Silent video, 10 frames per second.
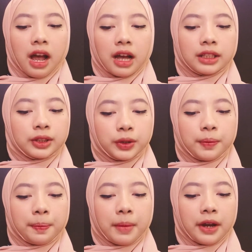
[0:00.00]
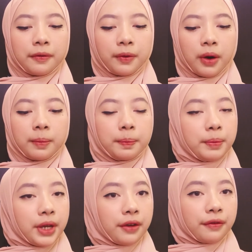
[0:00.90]
A soup made from
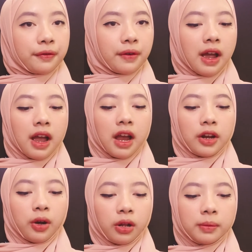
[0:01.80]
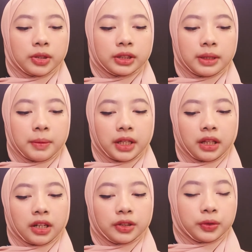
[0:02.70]
beef and almost
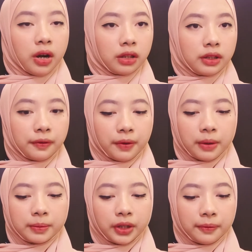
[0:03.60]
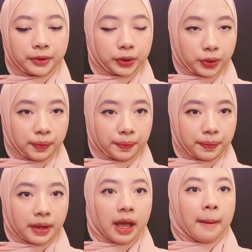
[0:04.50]
similar to other forms of soup,
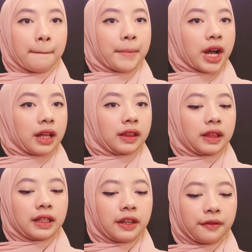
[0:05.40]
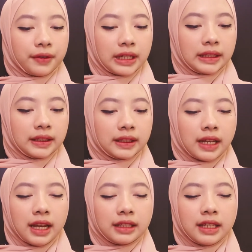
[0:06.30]
but the difference
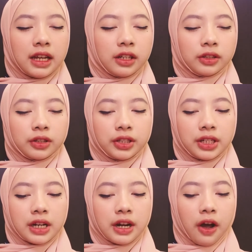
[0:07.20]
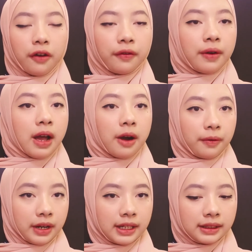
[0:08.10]
is the inclusion of
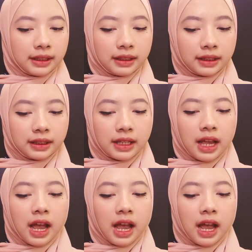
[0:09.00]
radishes,